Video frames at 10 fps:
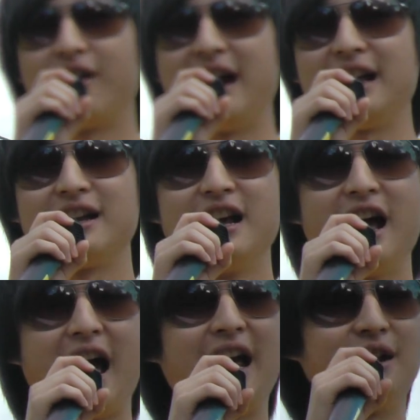alright,
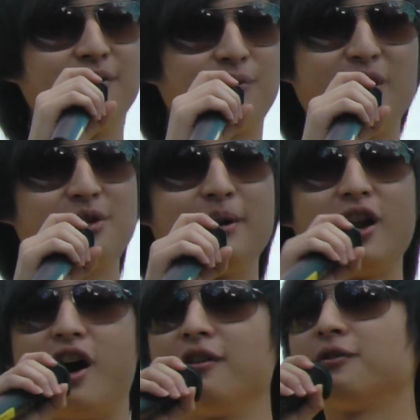an
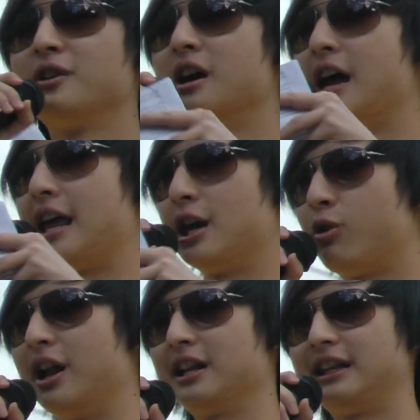infringement of
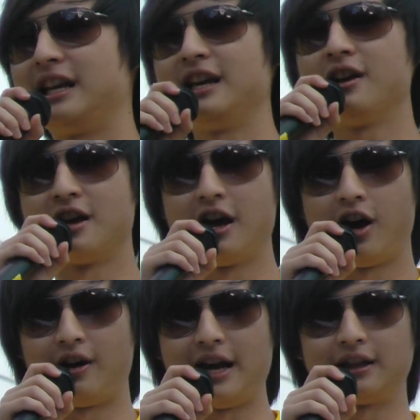equality,
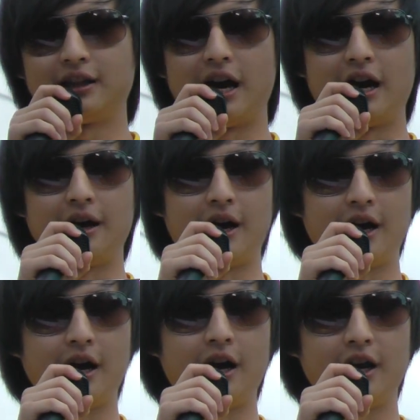alright,
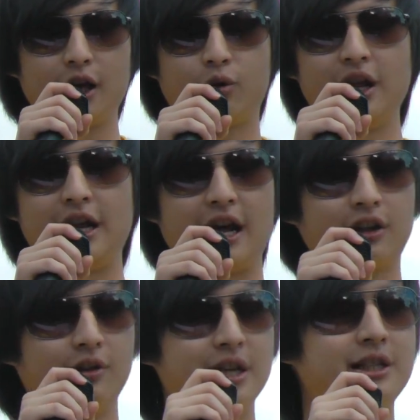equal
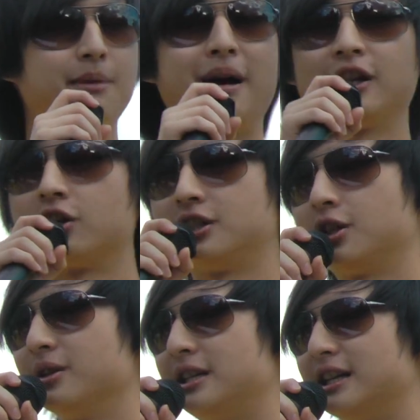electorates among the
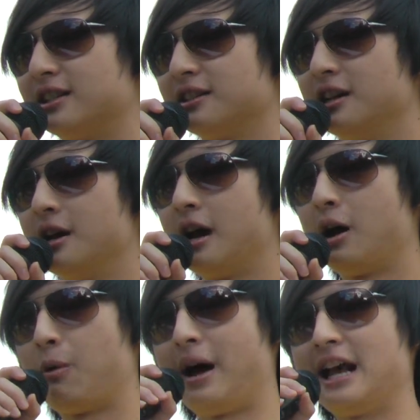constituencies.
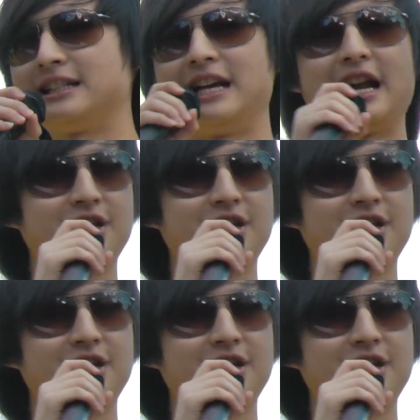What has the